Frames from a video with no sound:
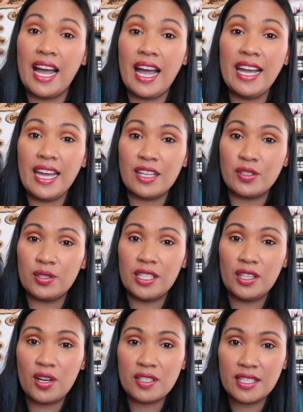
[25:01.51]
I actually
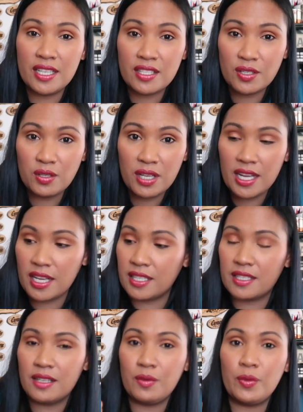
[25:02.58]
lost this too,
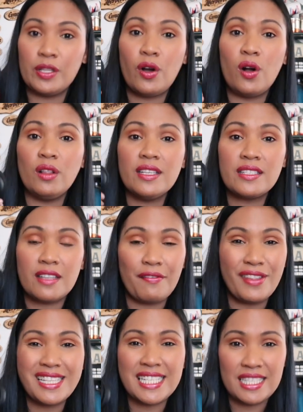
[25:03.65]
guys, with all the stuff
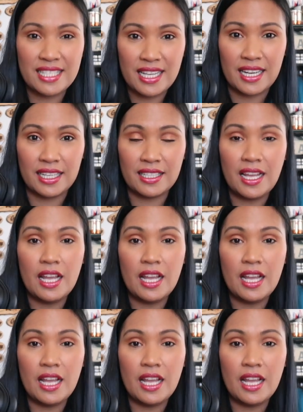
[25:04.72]
that's inside.